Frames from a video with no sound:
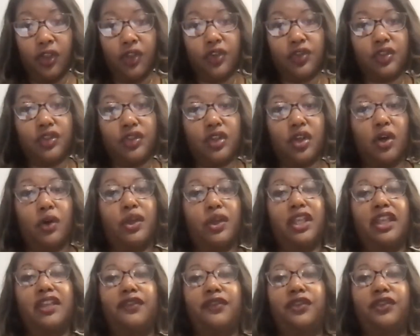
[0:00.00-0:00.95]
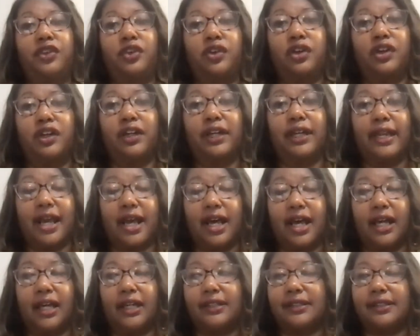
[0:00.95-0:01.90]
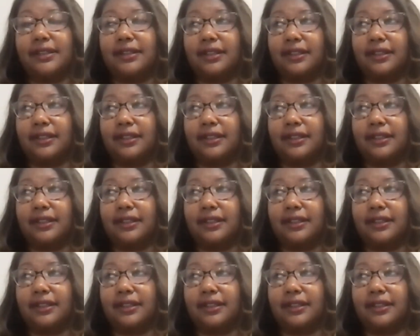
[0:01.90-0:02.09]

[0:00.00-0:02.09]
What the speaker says: So if you're not